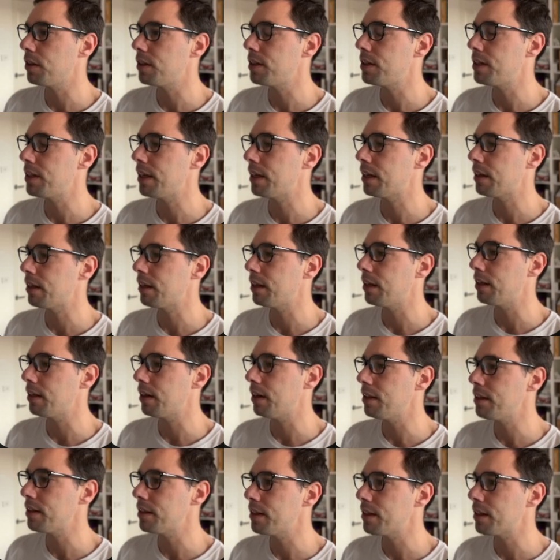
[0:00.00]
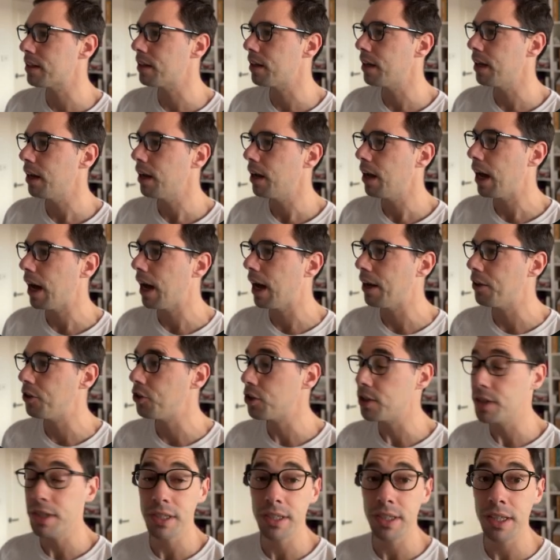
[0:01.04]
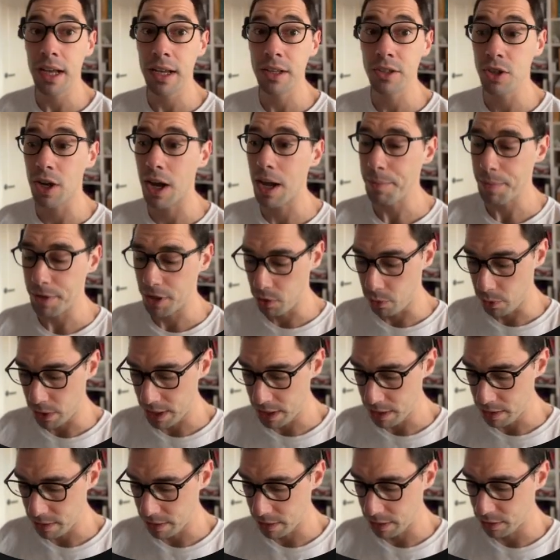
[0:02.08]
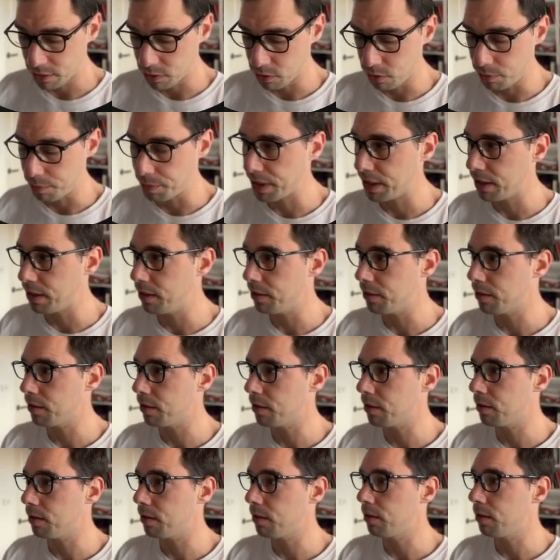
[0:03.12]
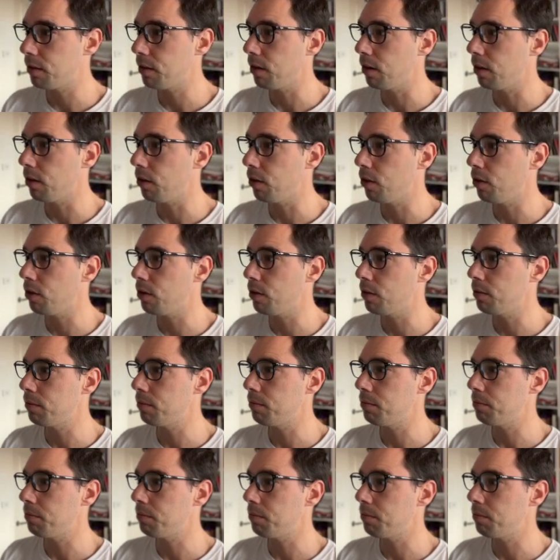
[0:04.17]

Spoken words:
tick and untick, you can start typing away. This could be learn